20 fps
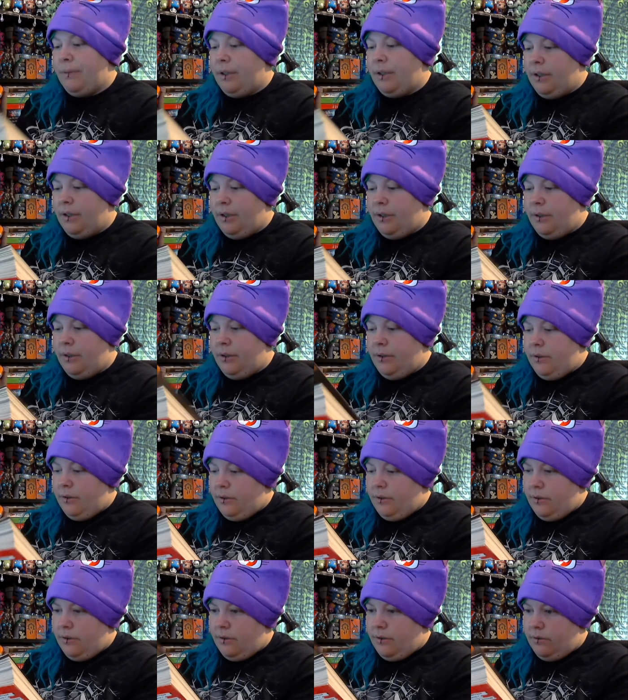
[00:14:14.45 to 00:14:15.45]

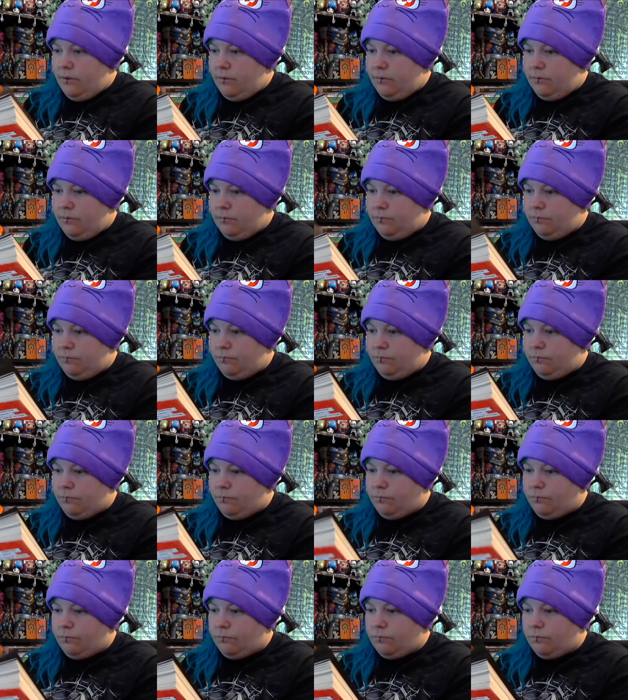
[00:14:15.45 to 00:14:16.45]

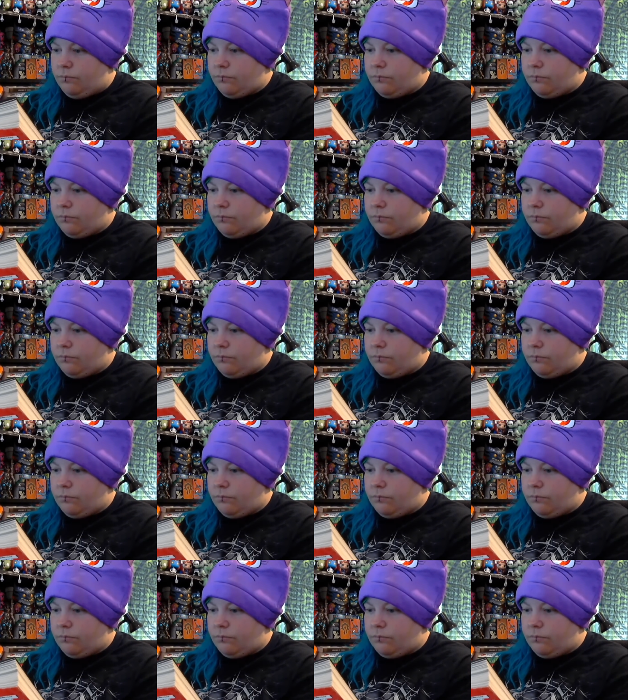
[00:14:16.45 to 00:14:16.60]
Nobody speaks.